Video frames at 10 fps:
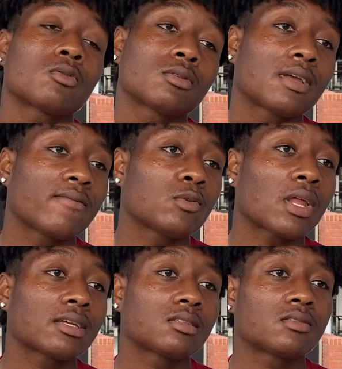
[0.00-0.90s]
if you
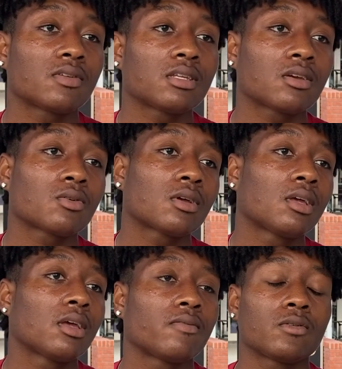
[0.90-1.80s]
like this video,
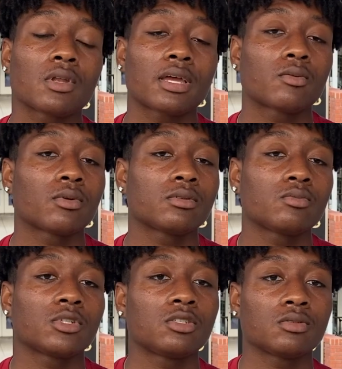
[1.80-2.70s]
if you like
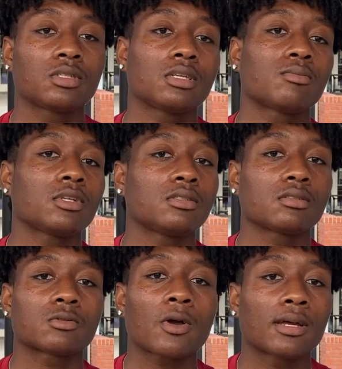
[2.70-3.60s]
what you see, please
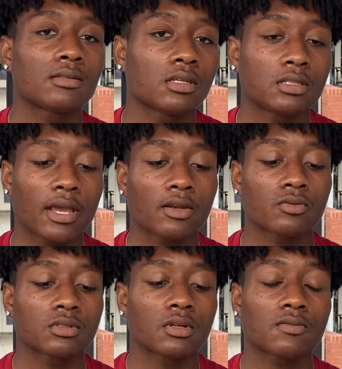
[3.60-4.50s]
subscribe to the channel and
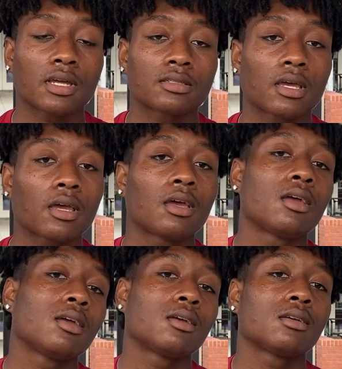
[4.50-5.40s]
stuff like that.
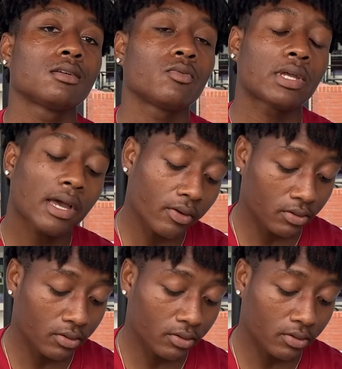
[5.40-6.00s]
We out.